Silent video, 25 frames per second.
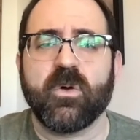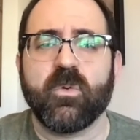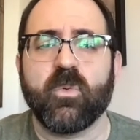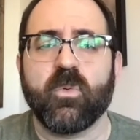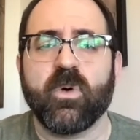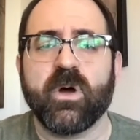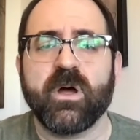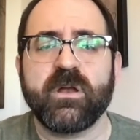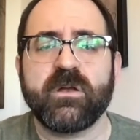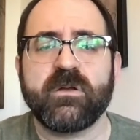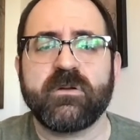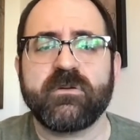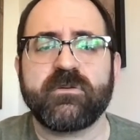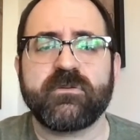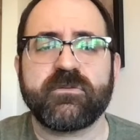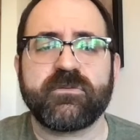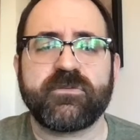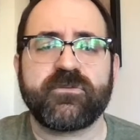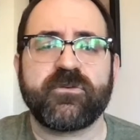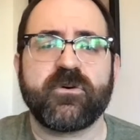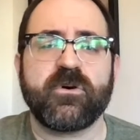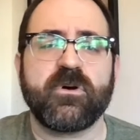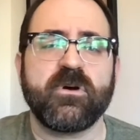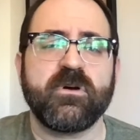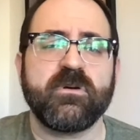One
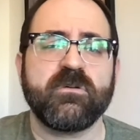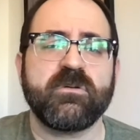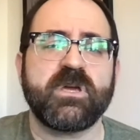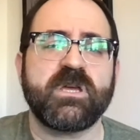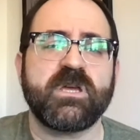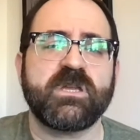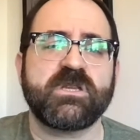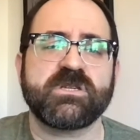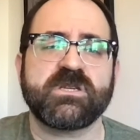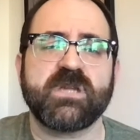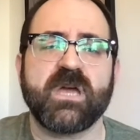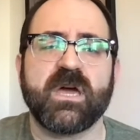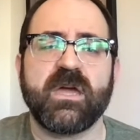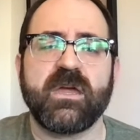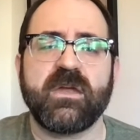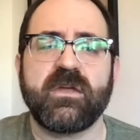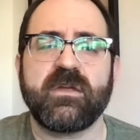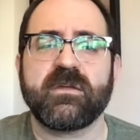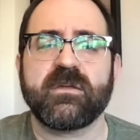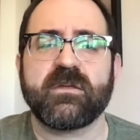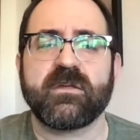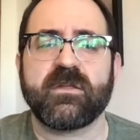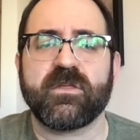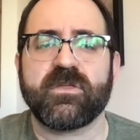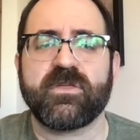for each night,
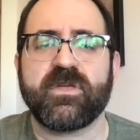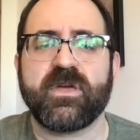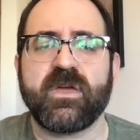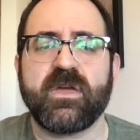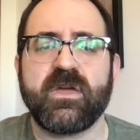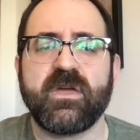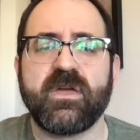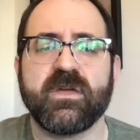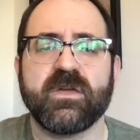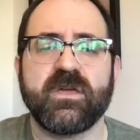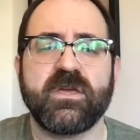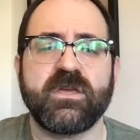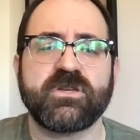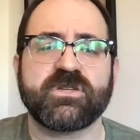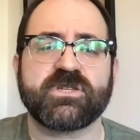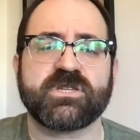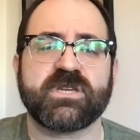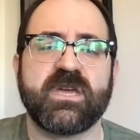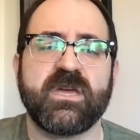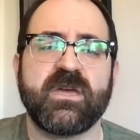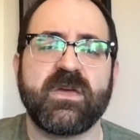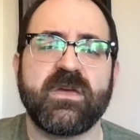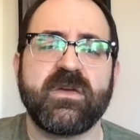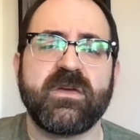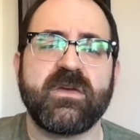they
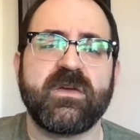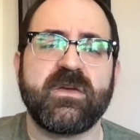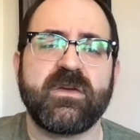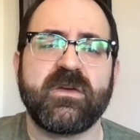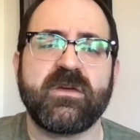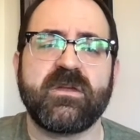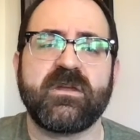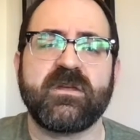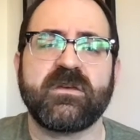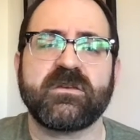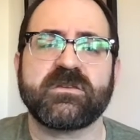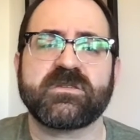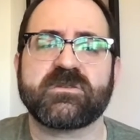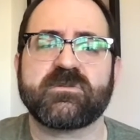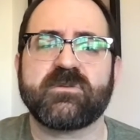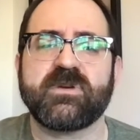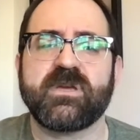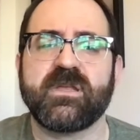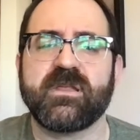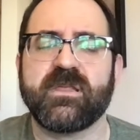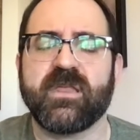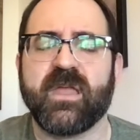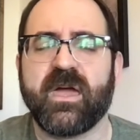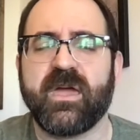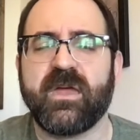shed a
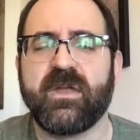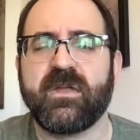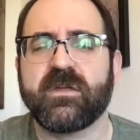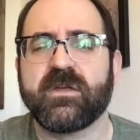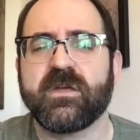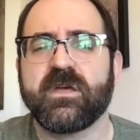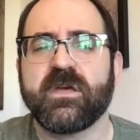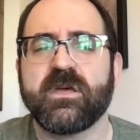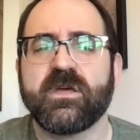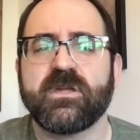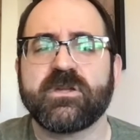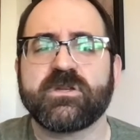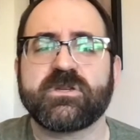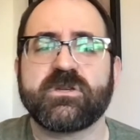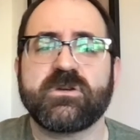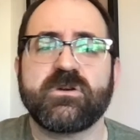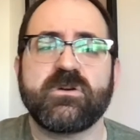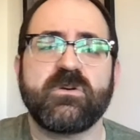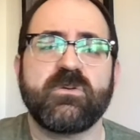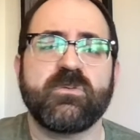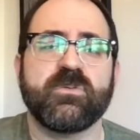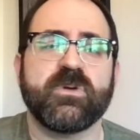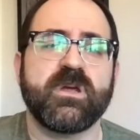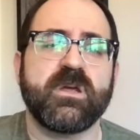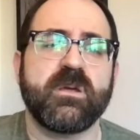sweet light to
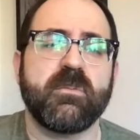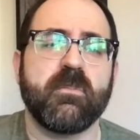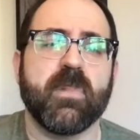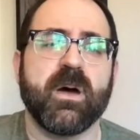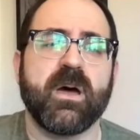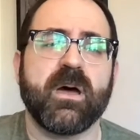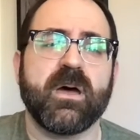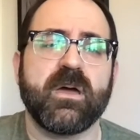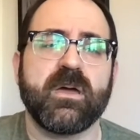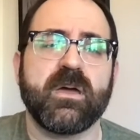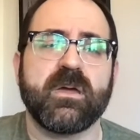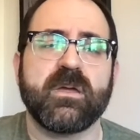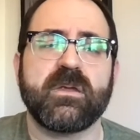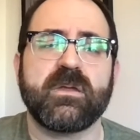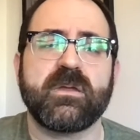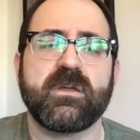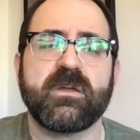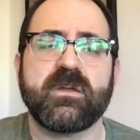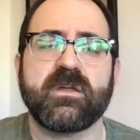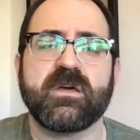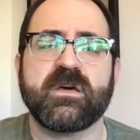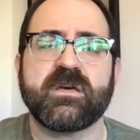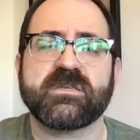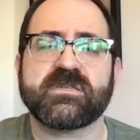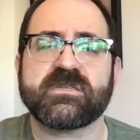
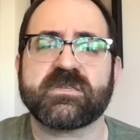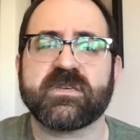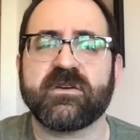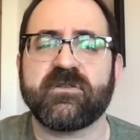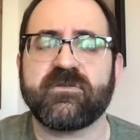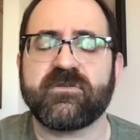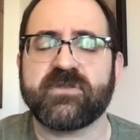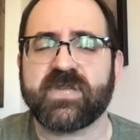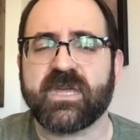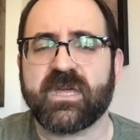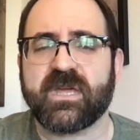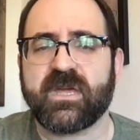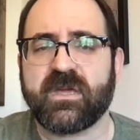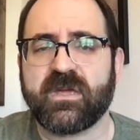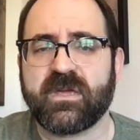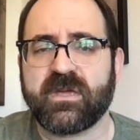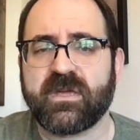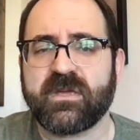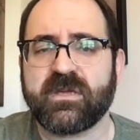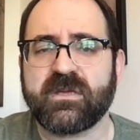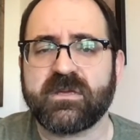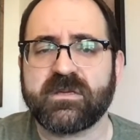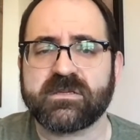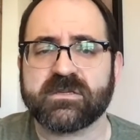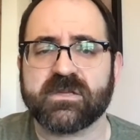remind us of
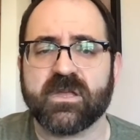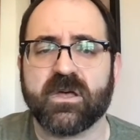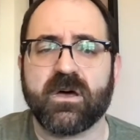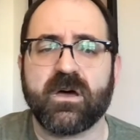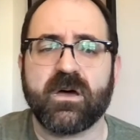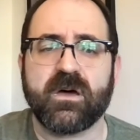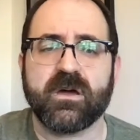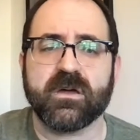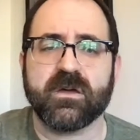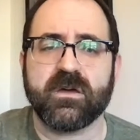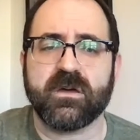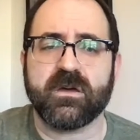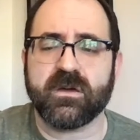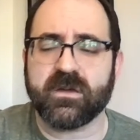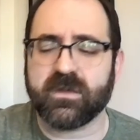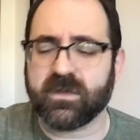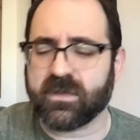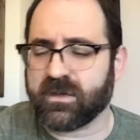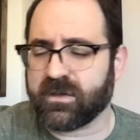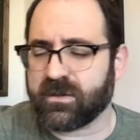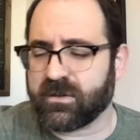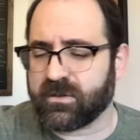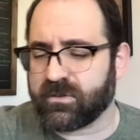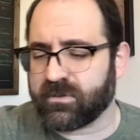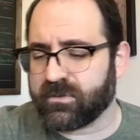days long
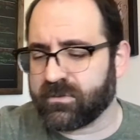ago.